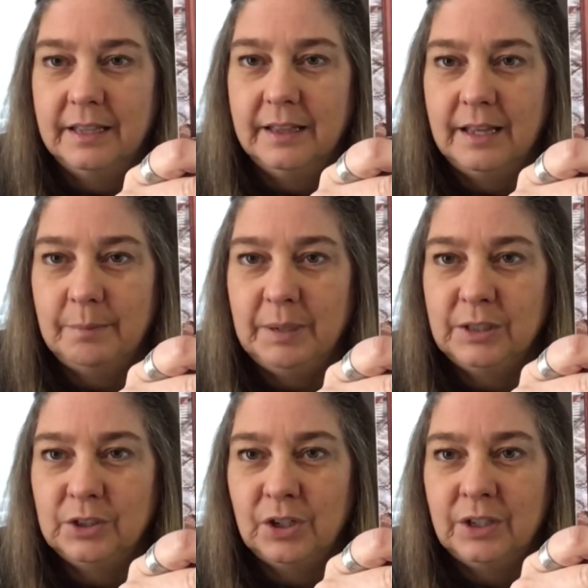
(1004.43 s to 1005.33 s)
that big
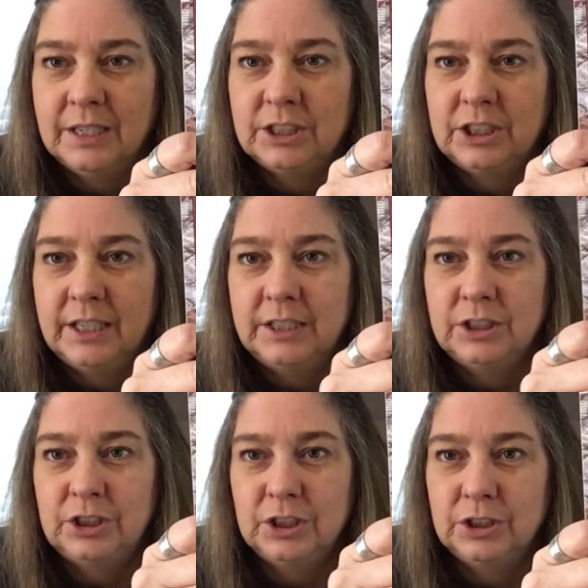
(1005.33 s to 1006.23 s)
dog I
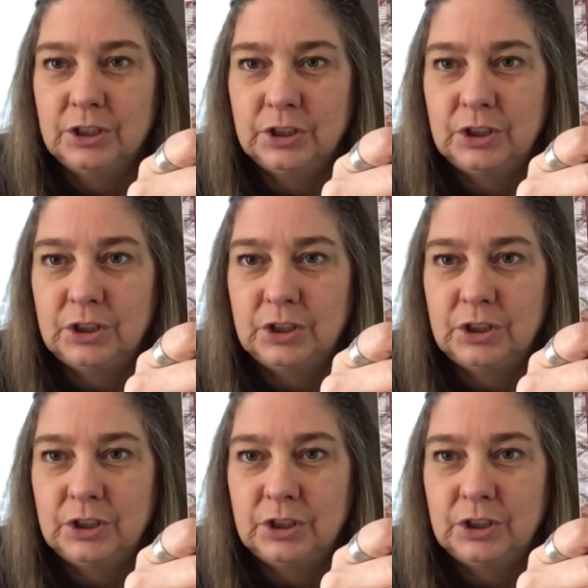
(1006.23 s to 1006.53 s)
changed to